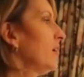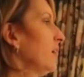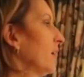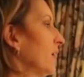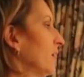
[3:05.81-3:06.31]

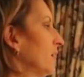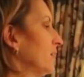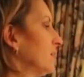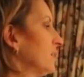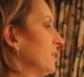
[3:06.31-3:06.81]

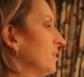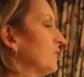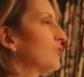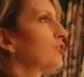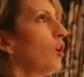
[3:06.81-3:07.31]
and
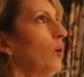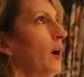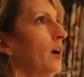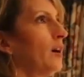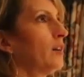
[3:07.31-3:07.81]
it's so
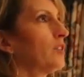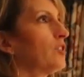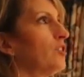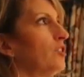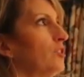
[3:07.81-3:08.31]
hard
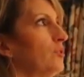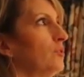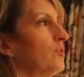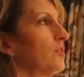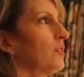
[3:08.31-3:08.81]
to
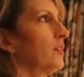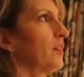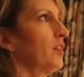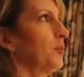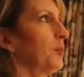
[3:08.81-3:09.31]
use the
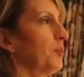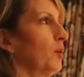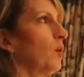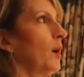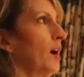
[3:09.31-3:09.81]
Lightkeeper
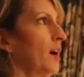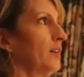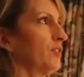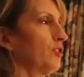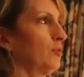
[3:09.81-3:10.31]
Pro
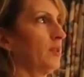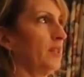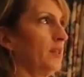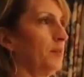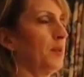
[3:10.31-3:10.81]
on a tree